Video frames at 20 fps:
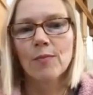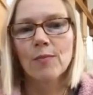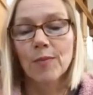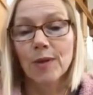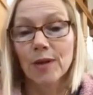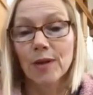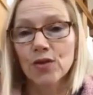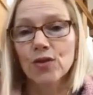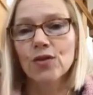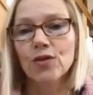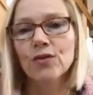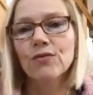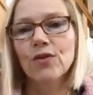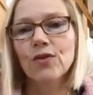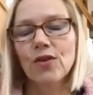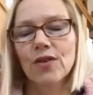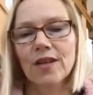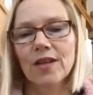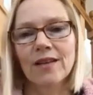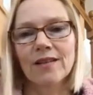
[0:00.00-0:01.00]
because you've
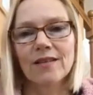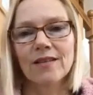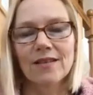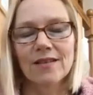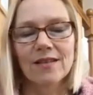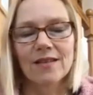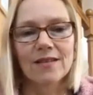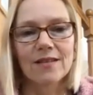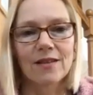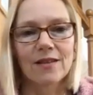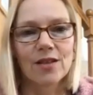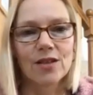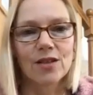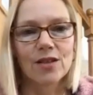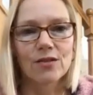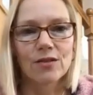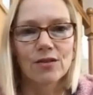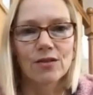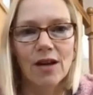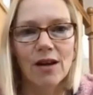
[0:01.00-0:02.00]
got the answers inside
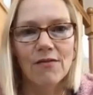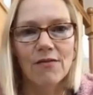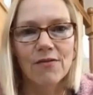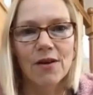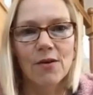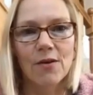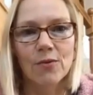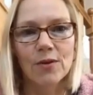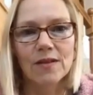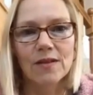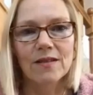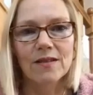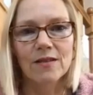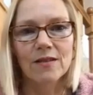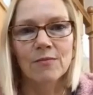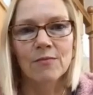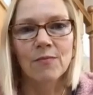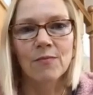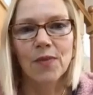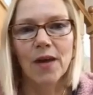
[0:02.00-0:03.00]
you. You have that
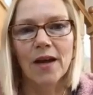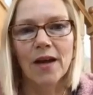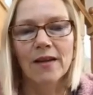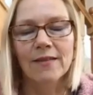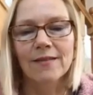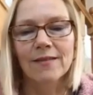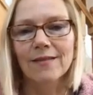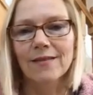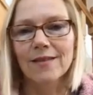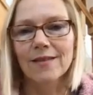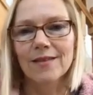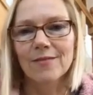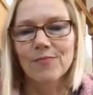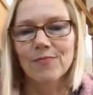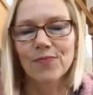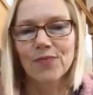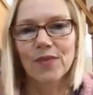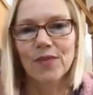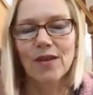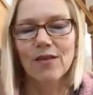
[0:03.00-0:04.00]
wisdom, and
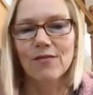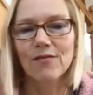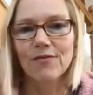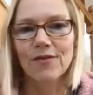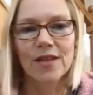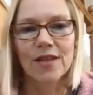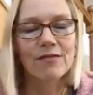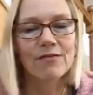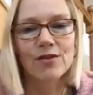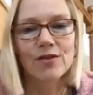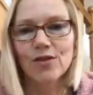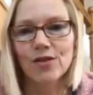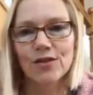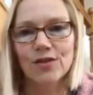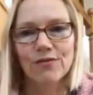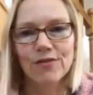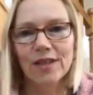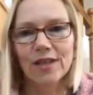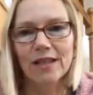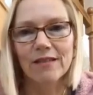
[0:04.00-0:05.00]
fear is
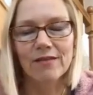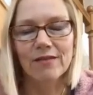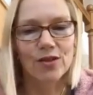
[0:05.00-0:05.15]
just fear.